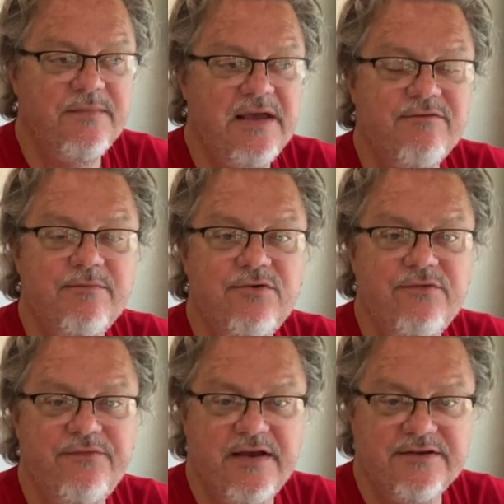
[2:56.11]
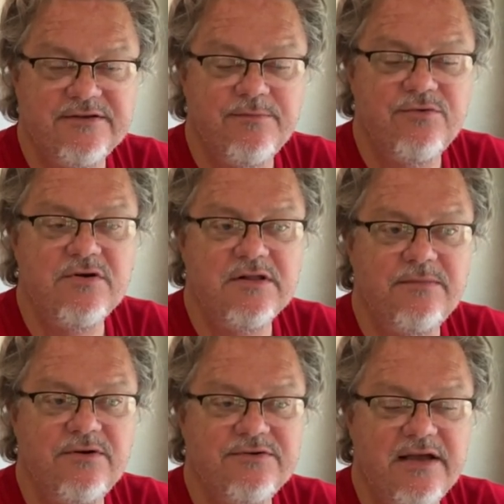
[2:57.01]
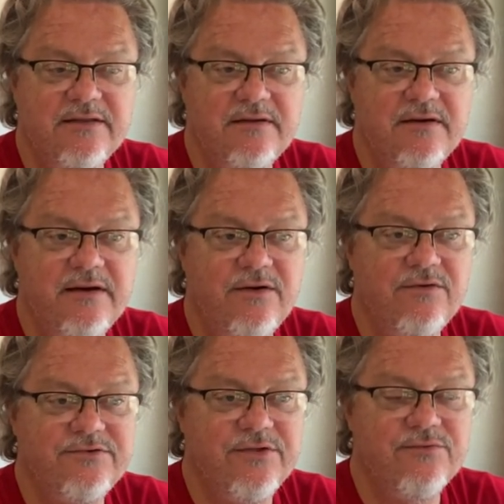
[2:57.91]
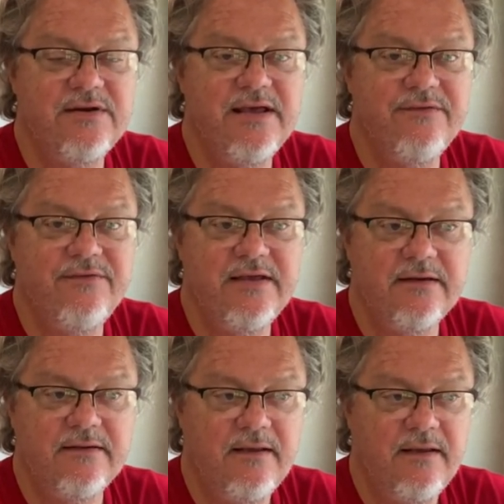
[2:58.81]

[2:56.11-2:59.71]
They have a brew fest. The brew club goes out there and holds a three-day event,